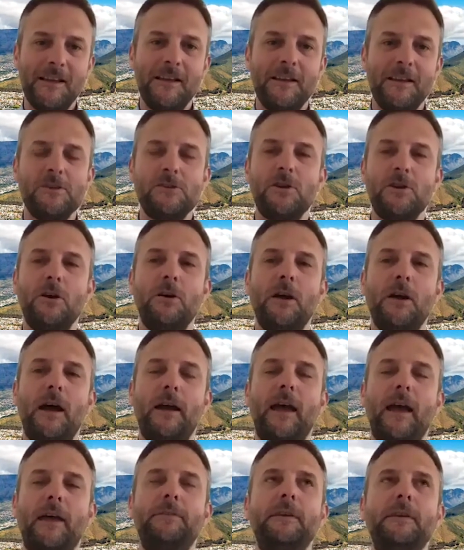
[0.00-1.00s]
So
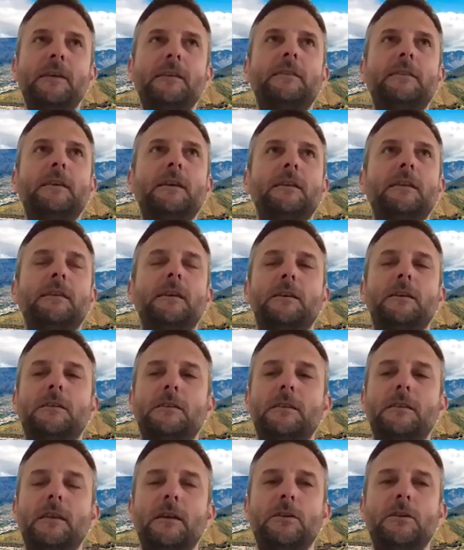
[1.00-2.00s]
I think
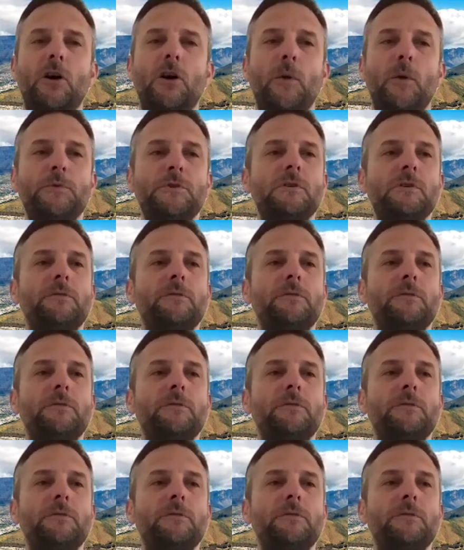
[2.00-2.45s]
the adoption